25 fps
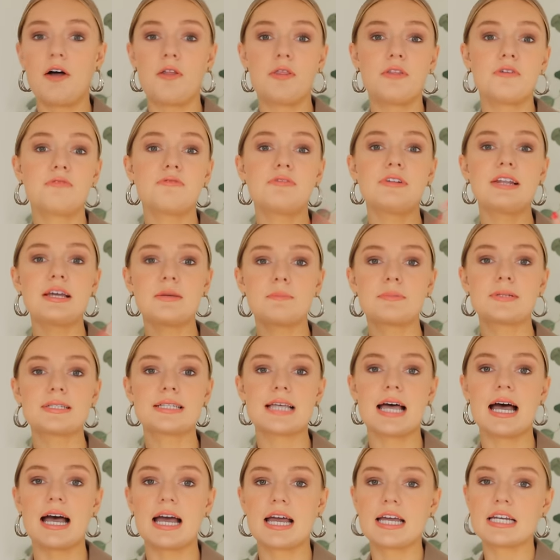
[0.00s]
on the flip
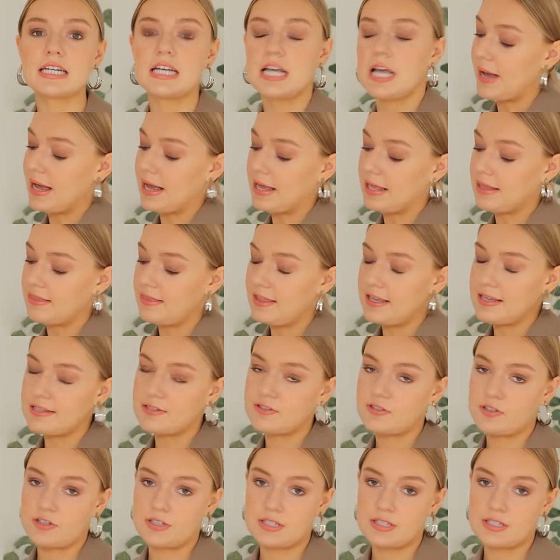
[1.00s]
side by these